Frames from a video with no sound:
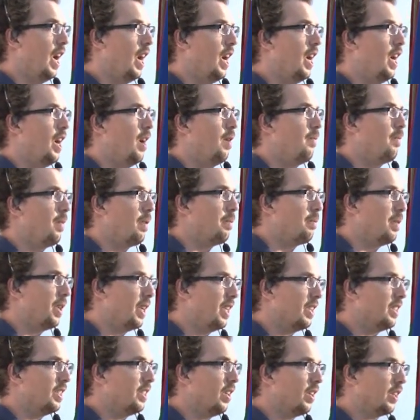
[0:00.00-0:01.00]
um,
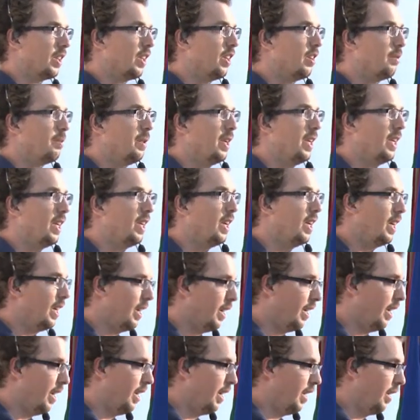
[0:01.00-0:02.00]
but it's not going to be,
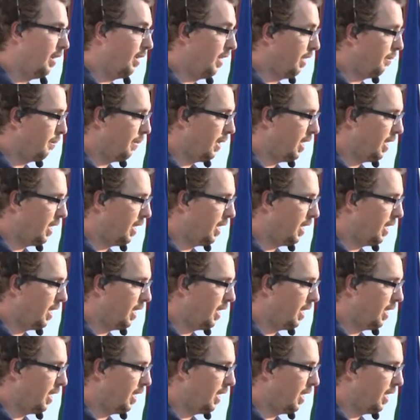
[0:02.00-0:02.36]
uh,